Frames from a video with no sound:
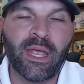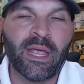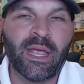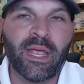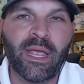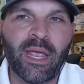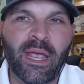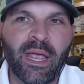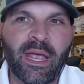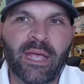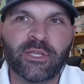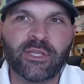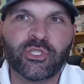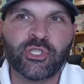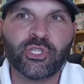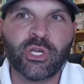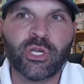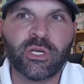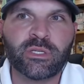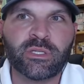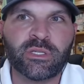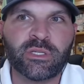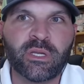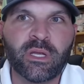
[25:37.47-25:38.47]
It's
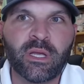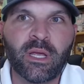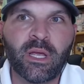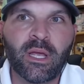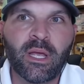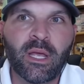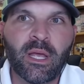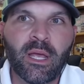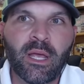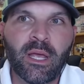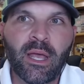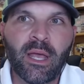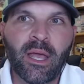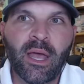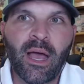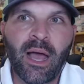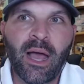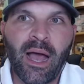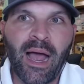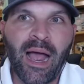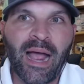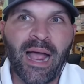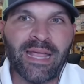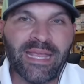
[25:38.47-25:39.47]
just,
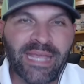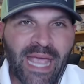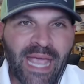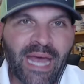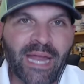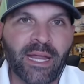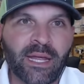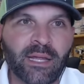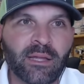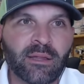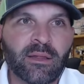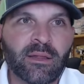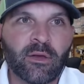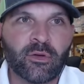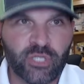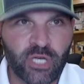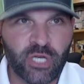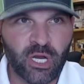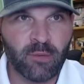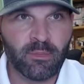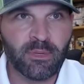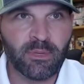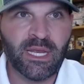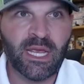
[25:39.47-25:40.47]
I get it. There's
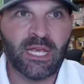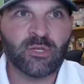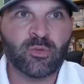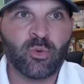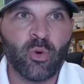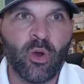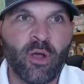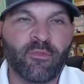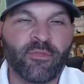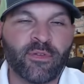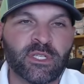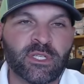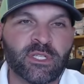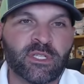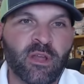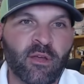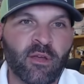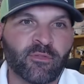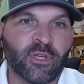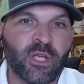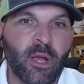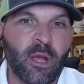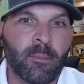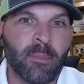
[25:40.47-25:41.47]
going to be days where offense is
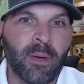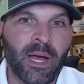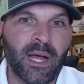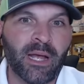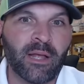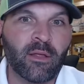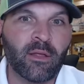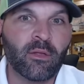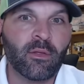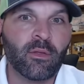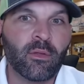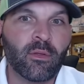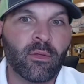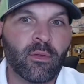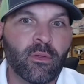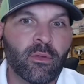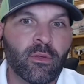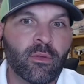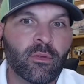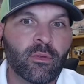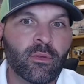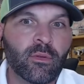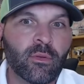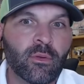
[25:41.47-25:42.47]
tough to come by.
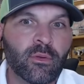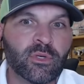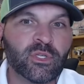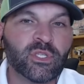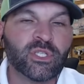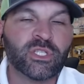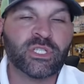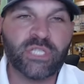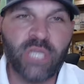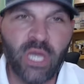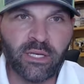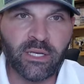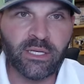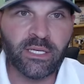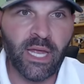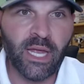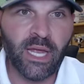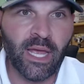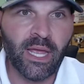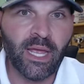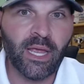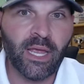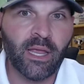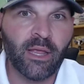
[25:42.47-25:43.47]

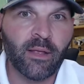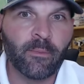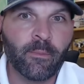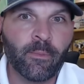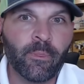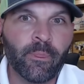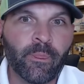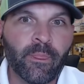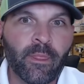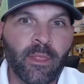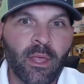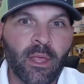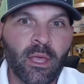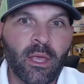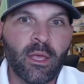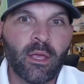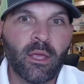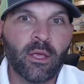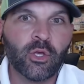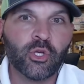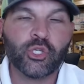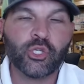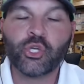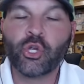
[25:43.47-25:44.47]
Sunday
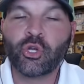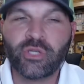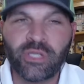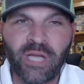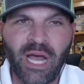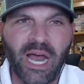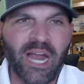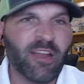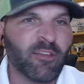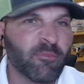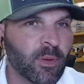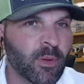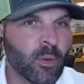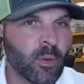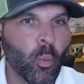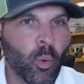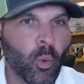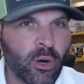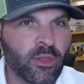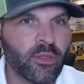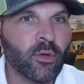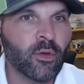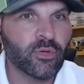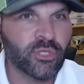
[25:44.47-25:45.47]
should not have been
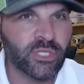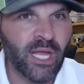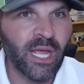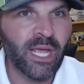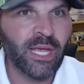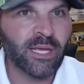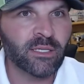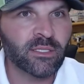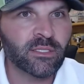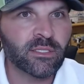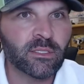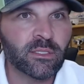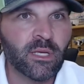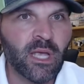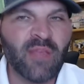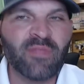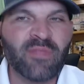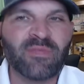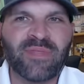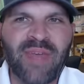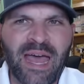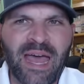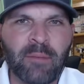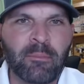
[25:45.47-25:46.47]
one of those days,
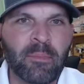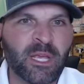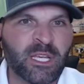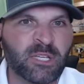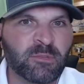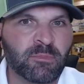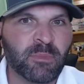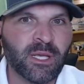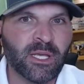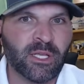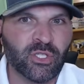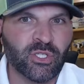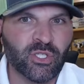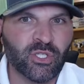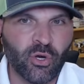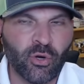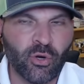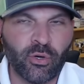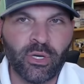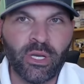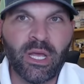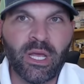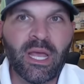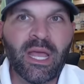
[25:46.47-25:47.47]
and that makes me
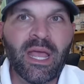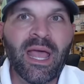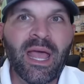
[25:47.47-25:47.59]
concerned.